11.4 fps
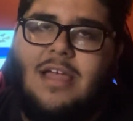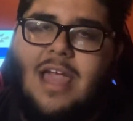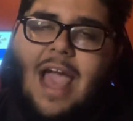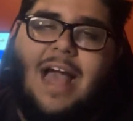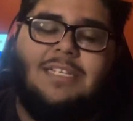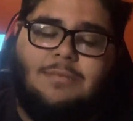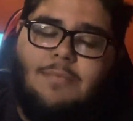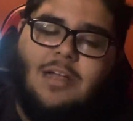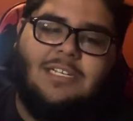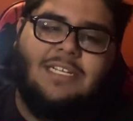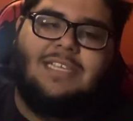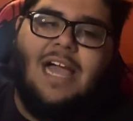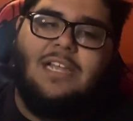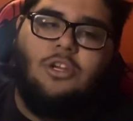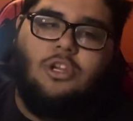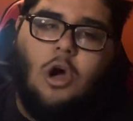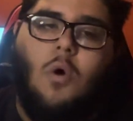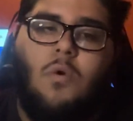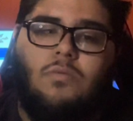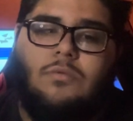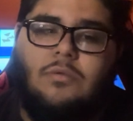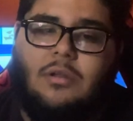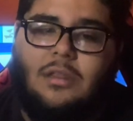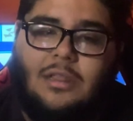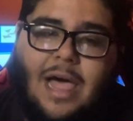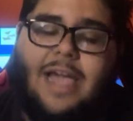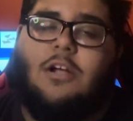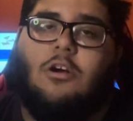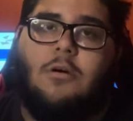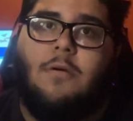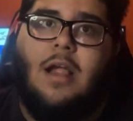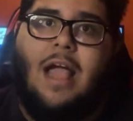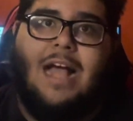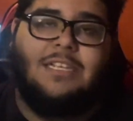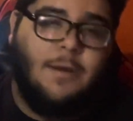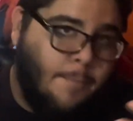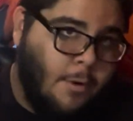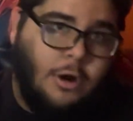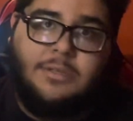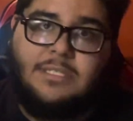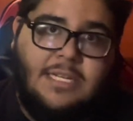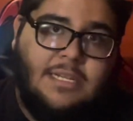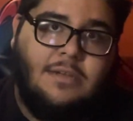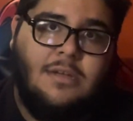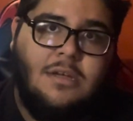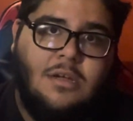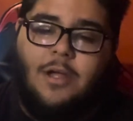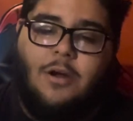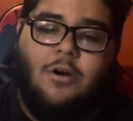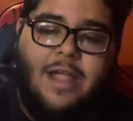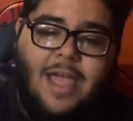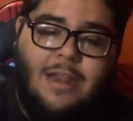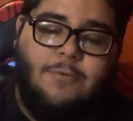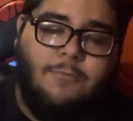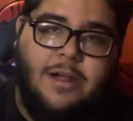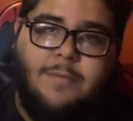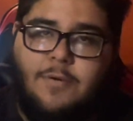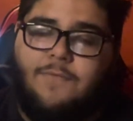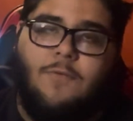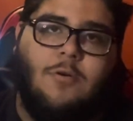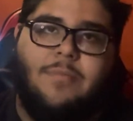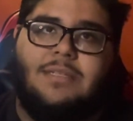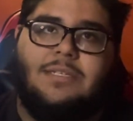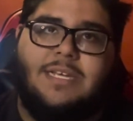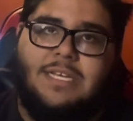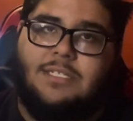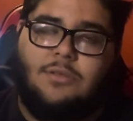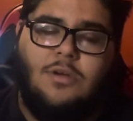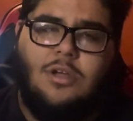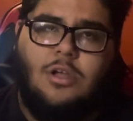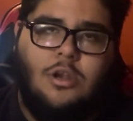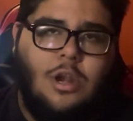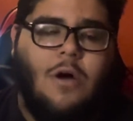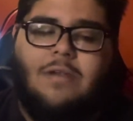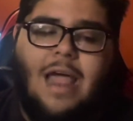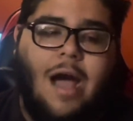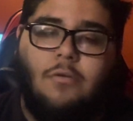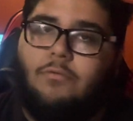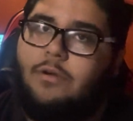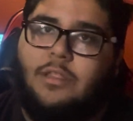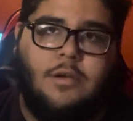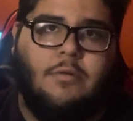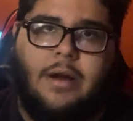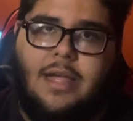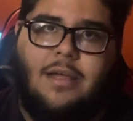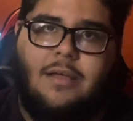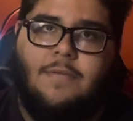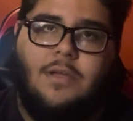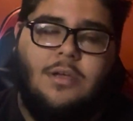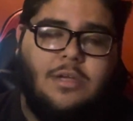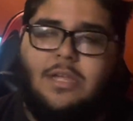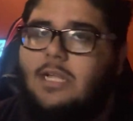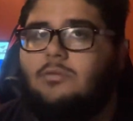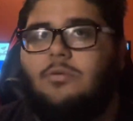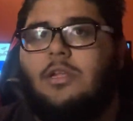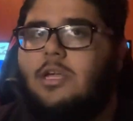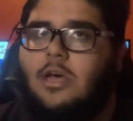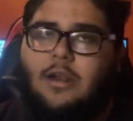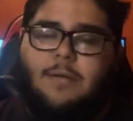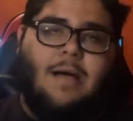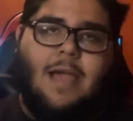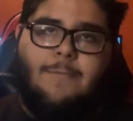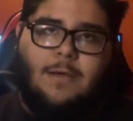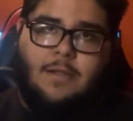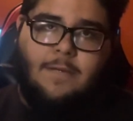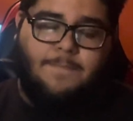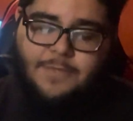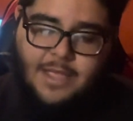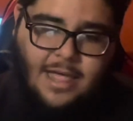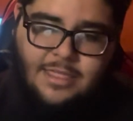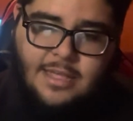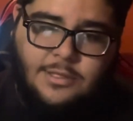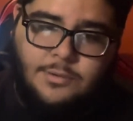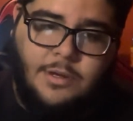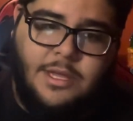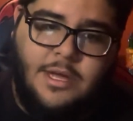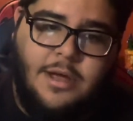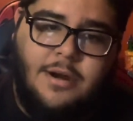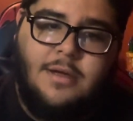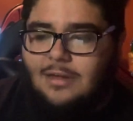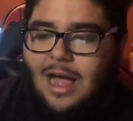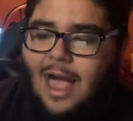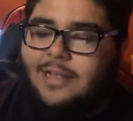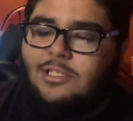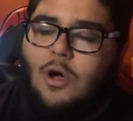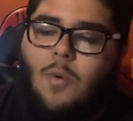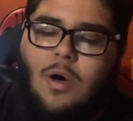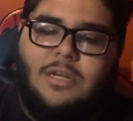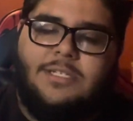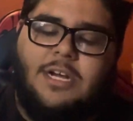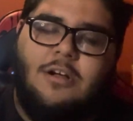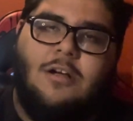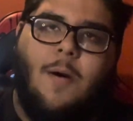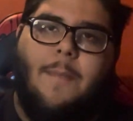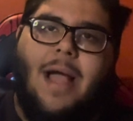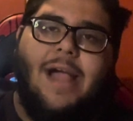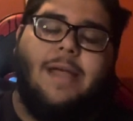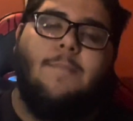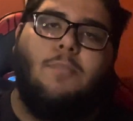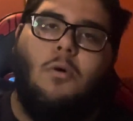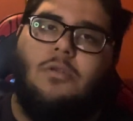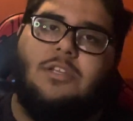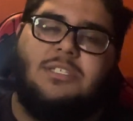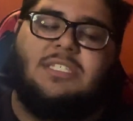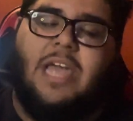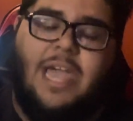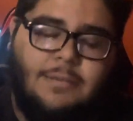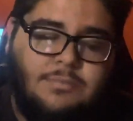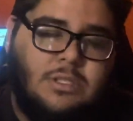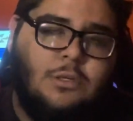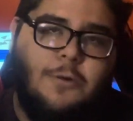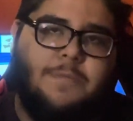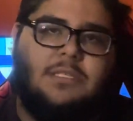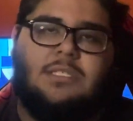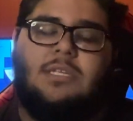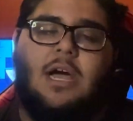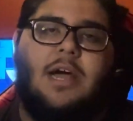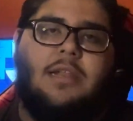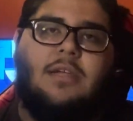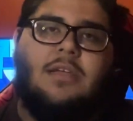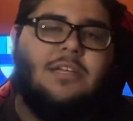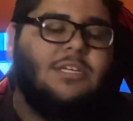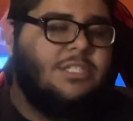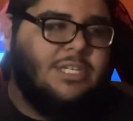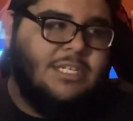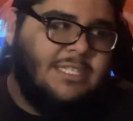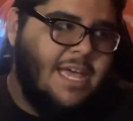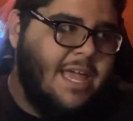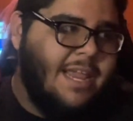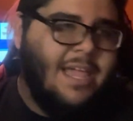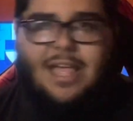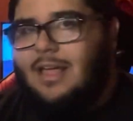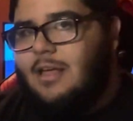As much as I don't like her as a person, her in-ring performance is no doubt really great. It's really good, in my opinion. I think it's really good. I don't want to see her come back and pull the same stupid stunt she did